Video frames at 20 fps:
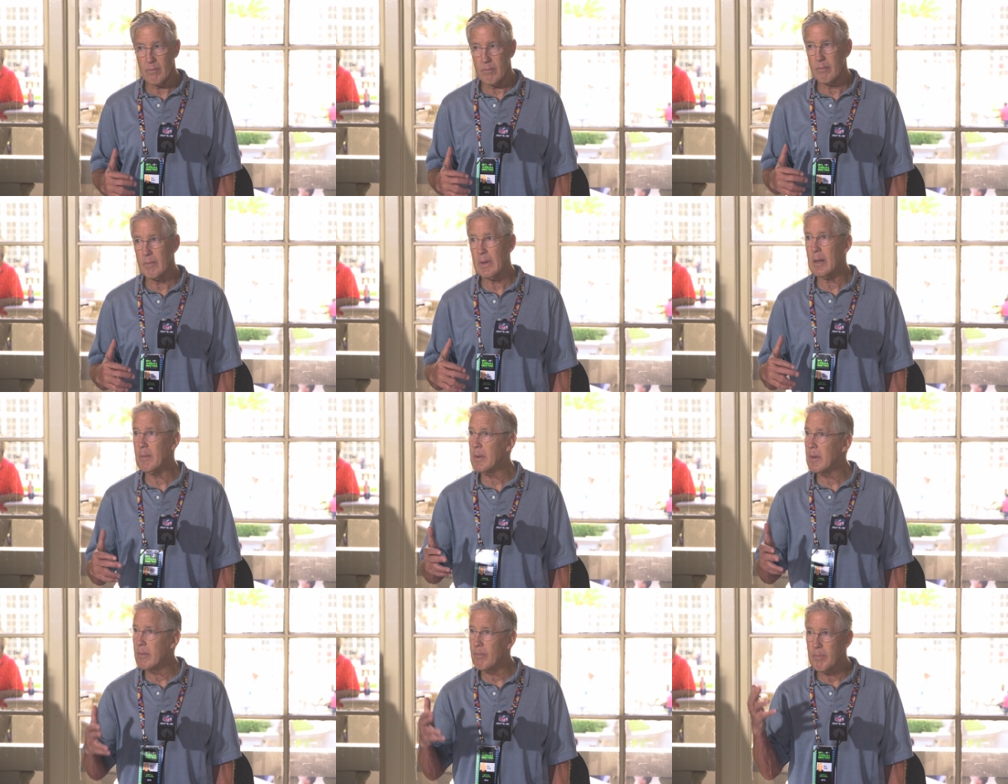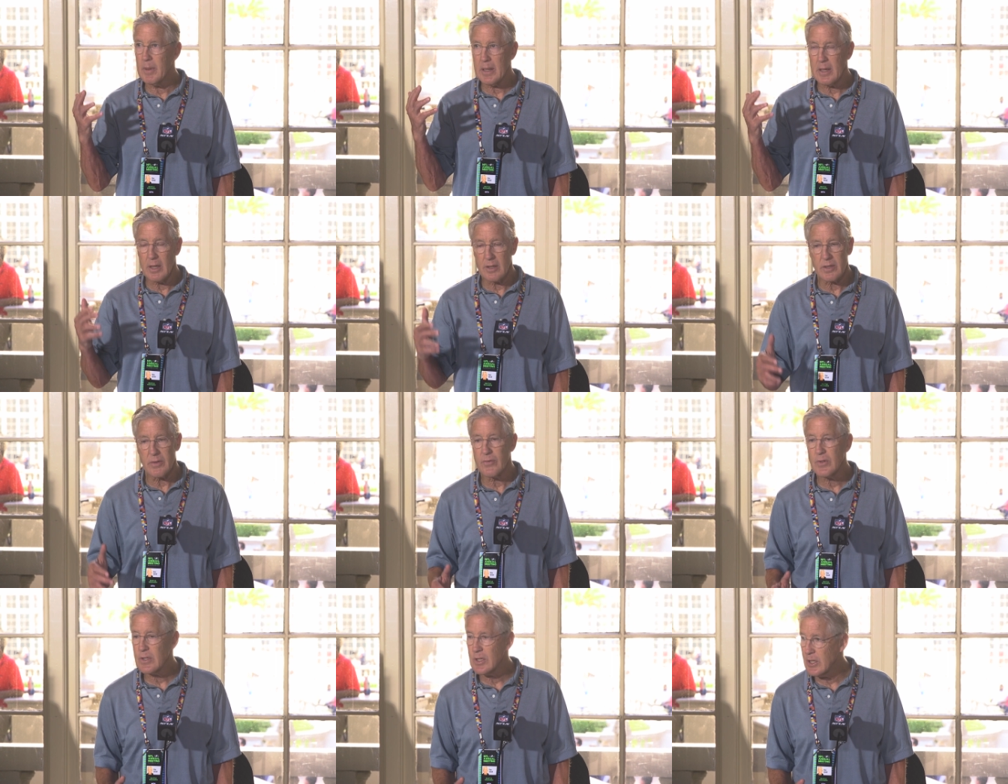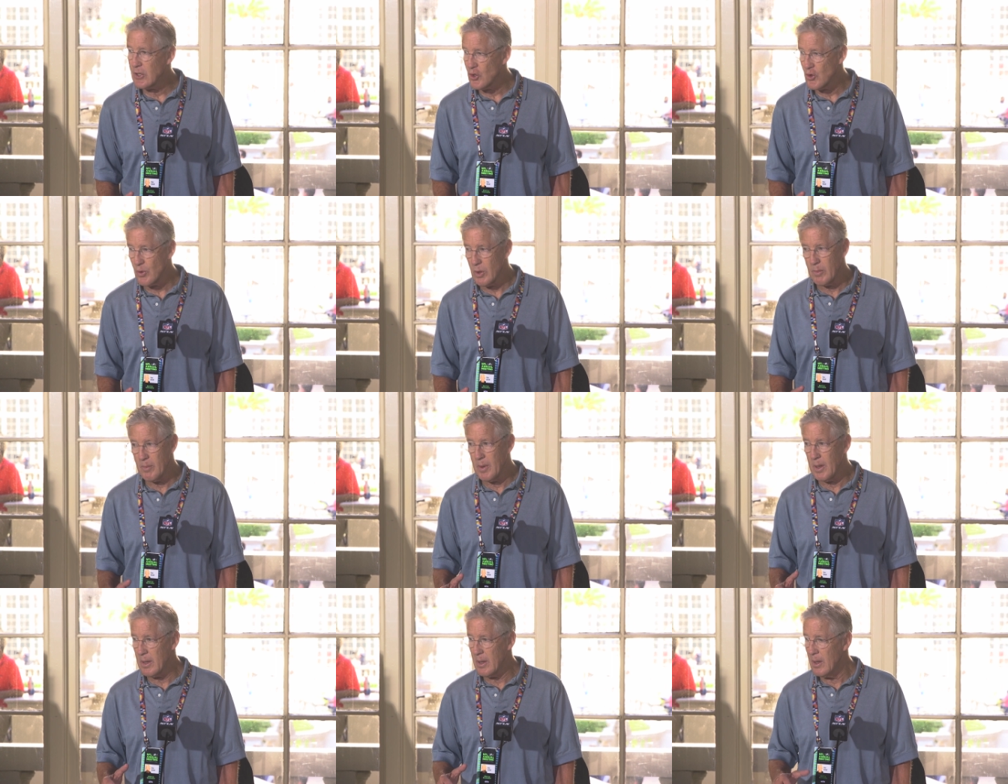Maybe because of his
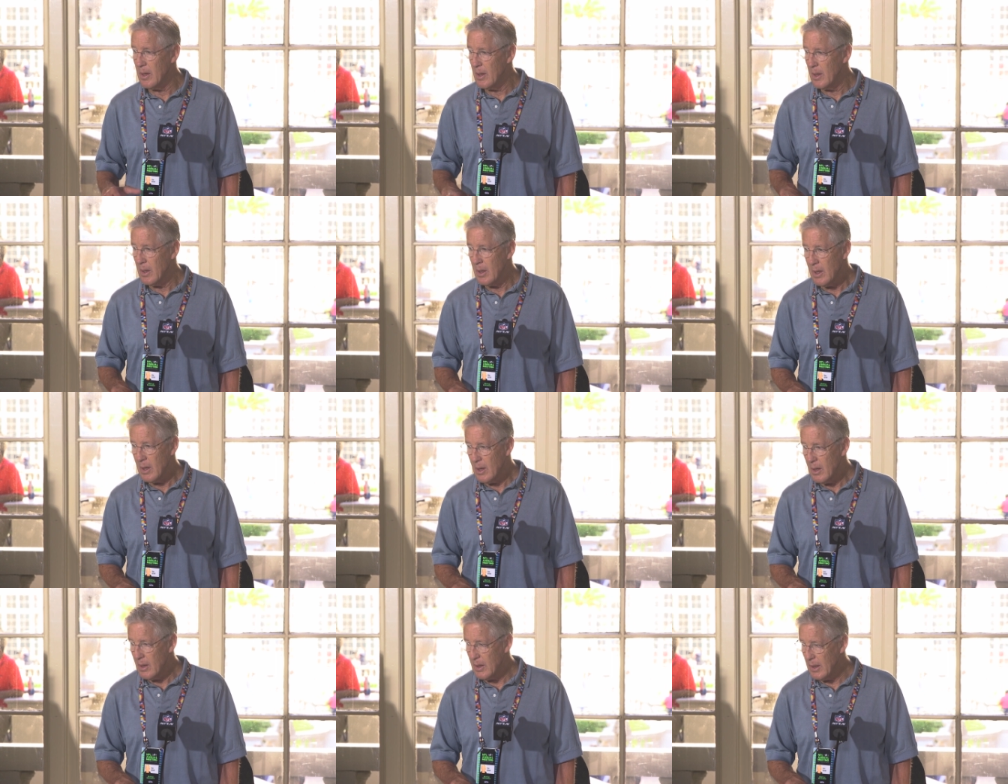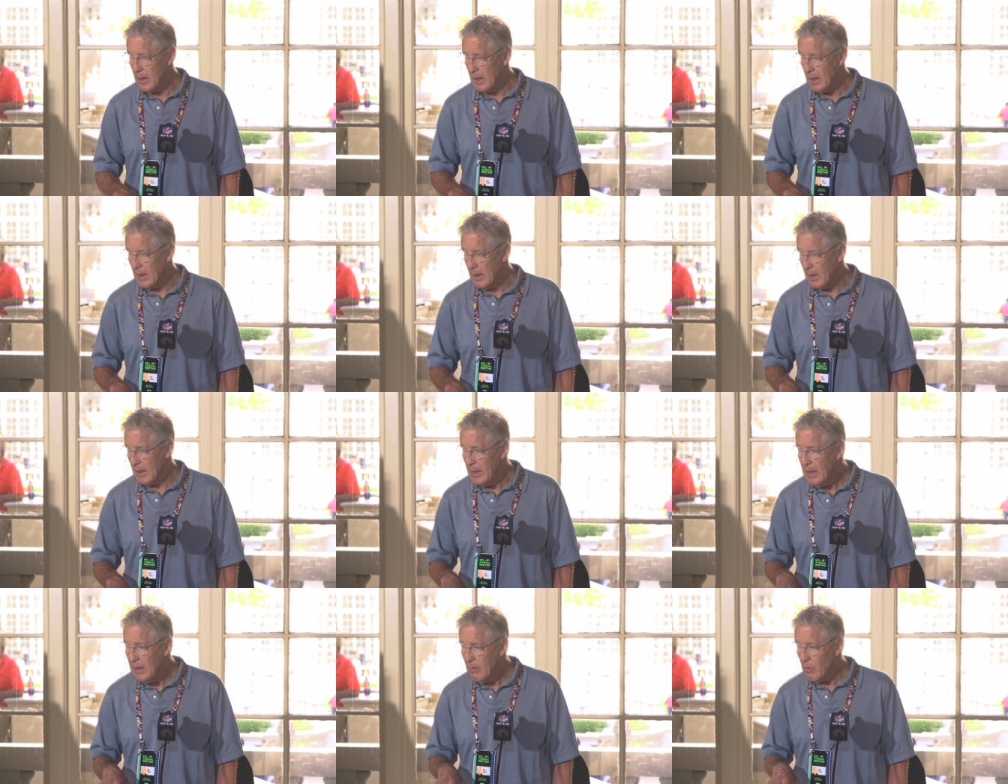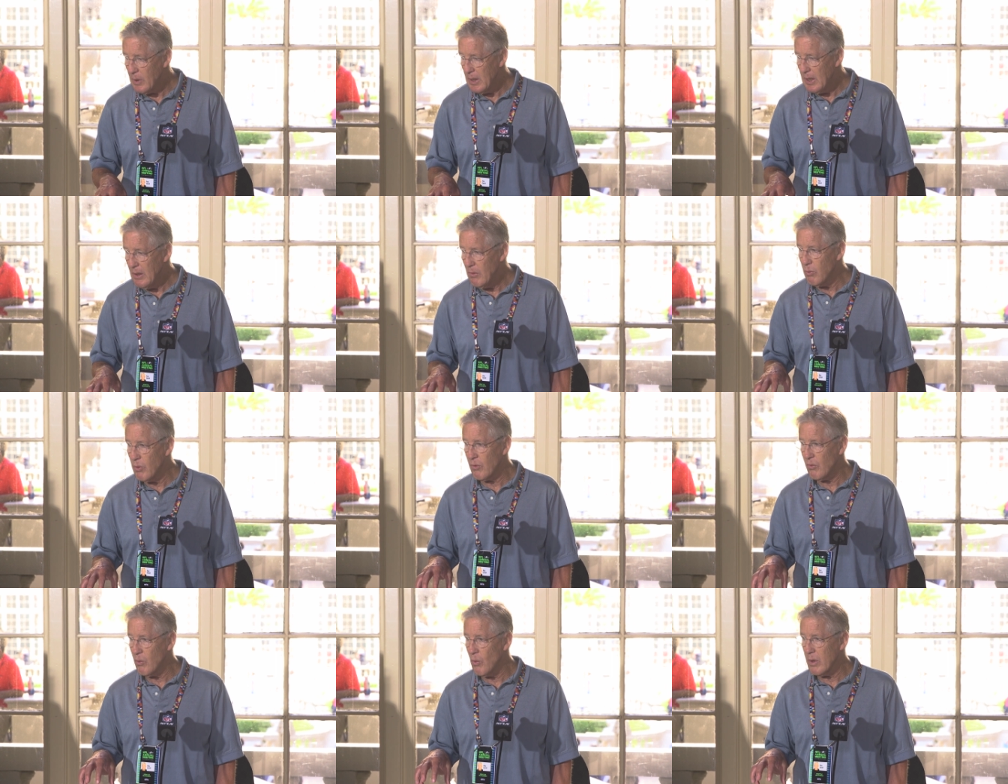history, but he he
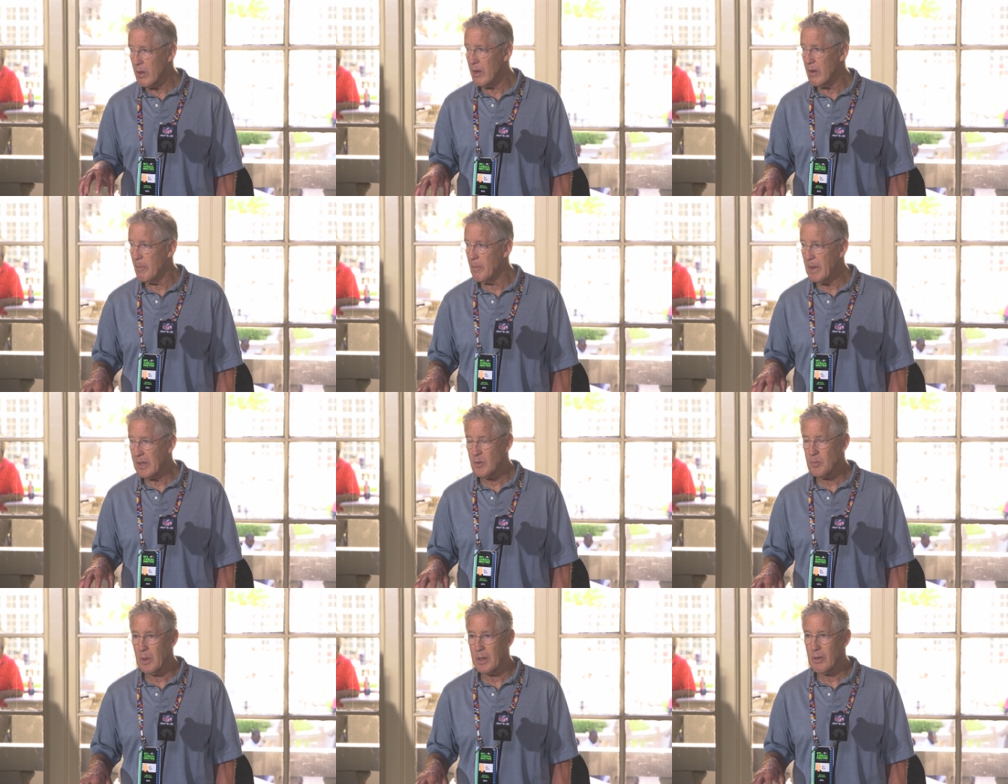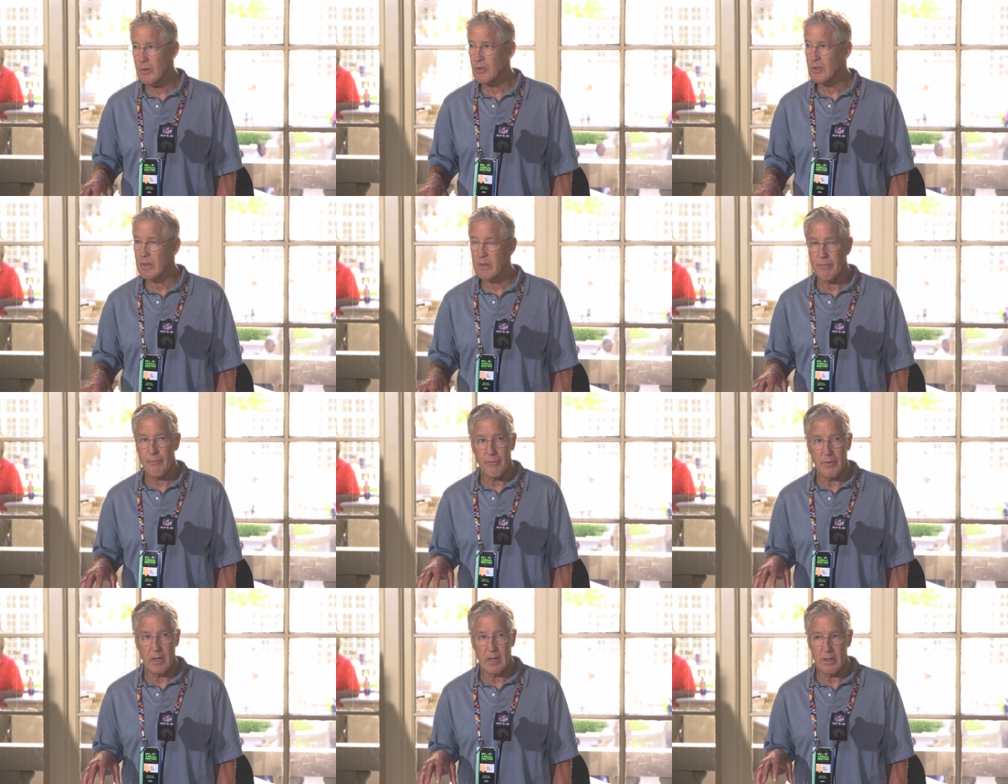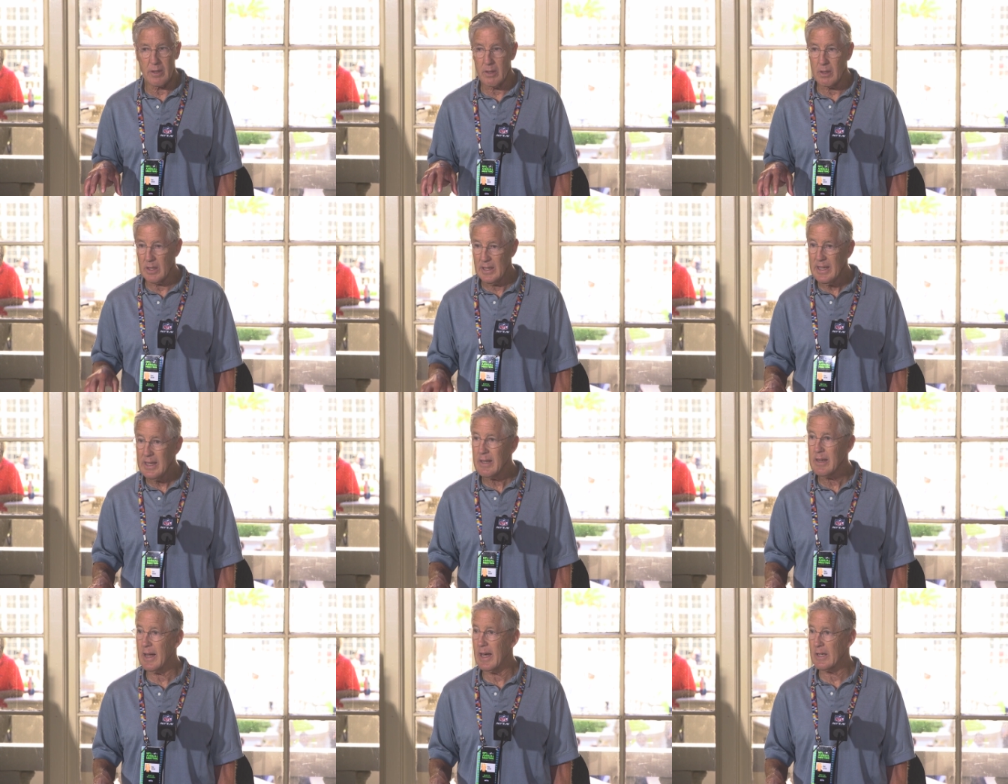was one of the best players in in the
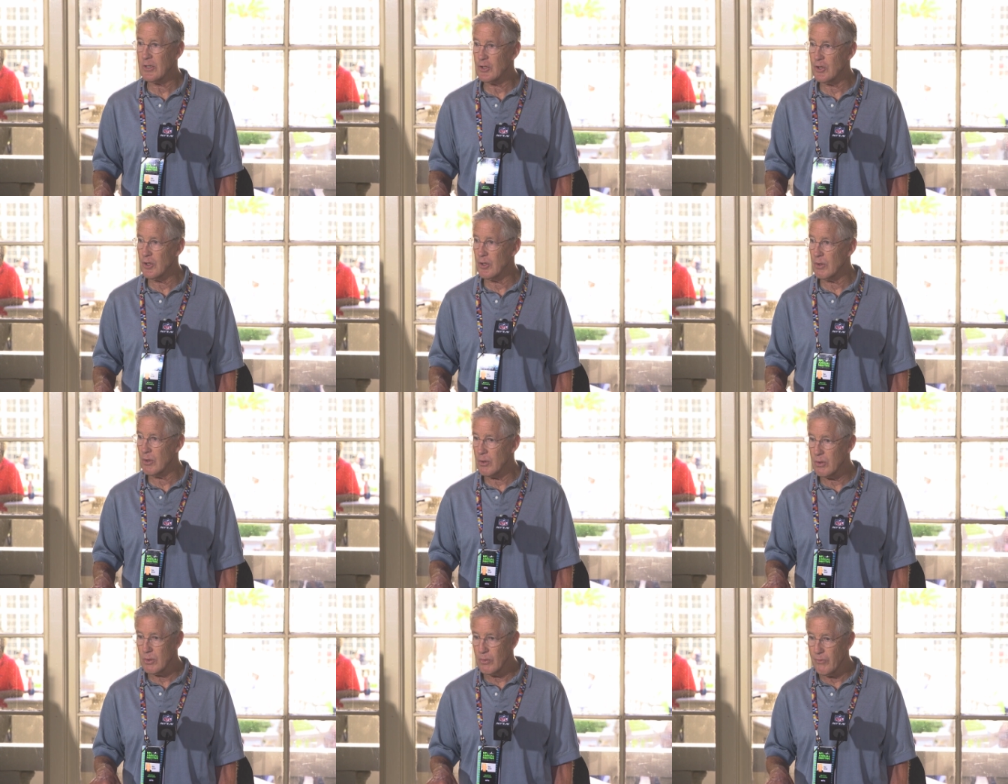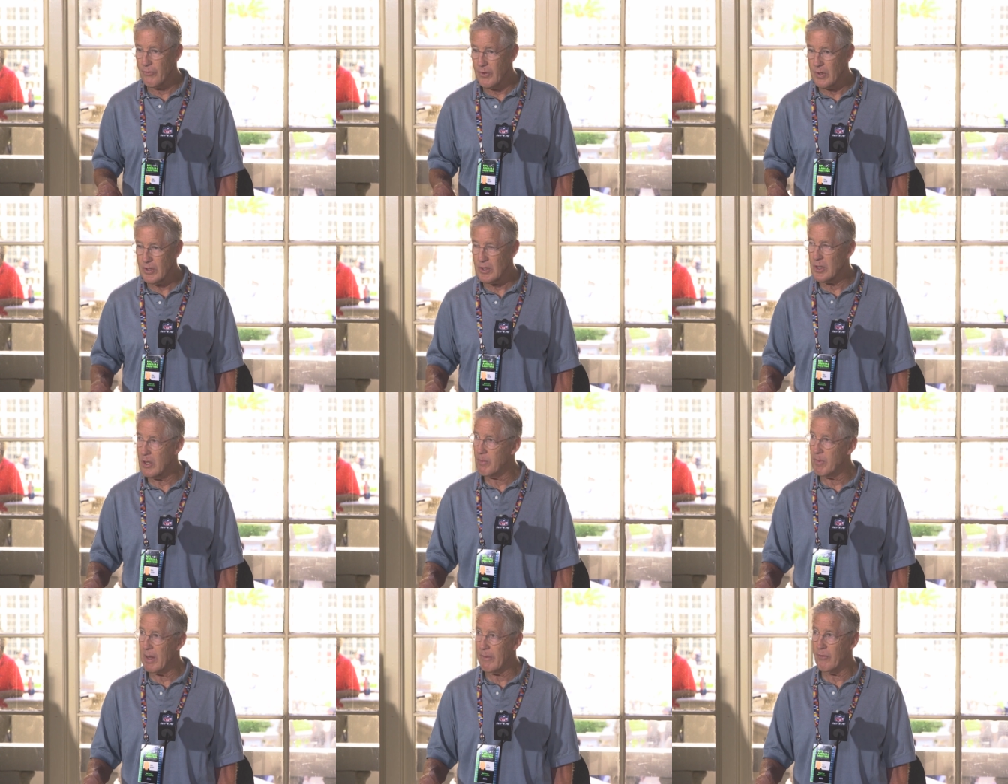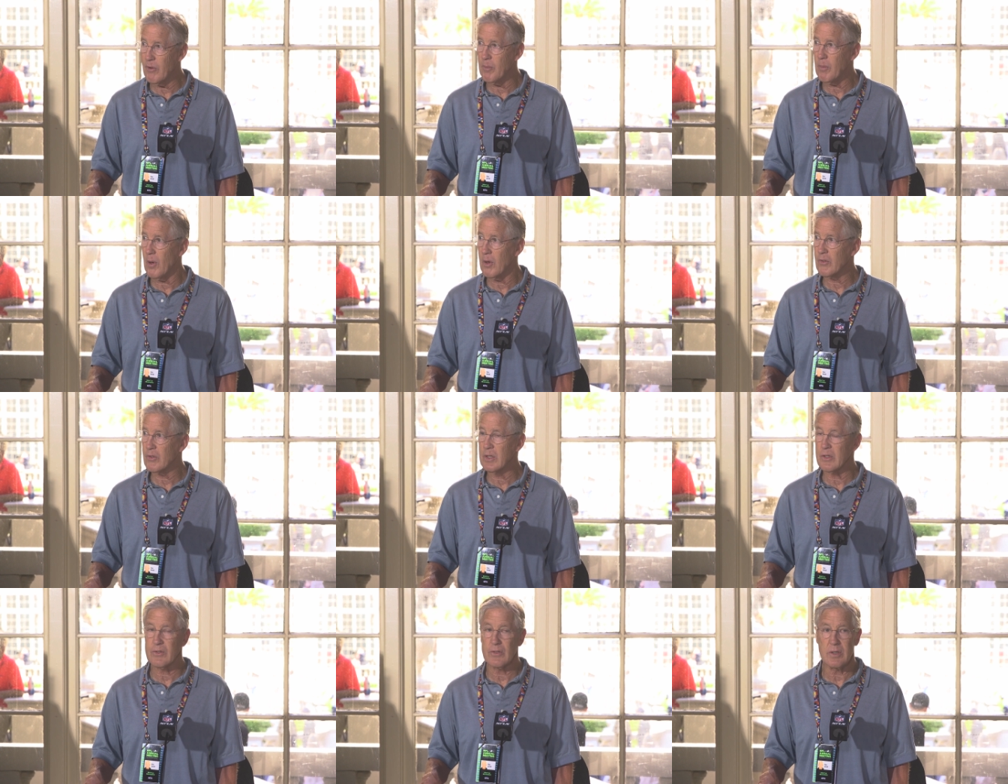league last year, finishing up that football
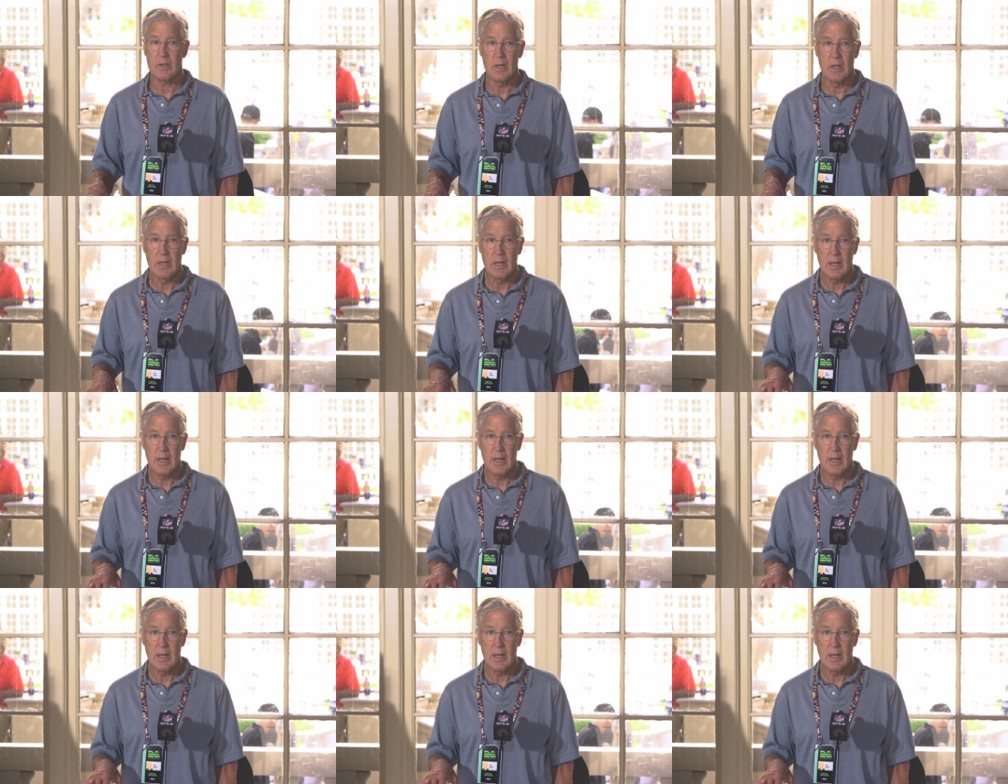season,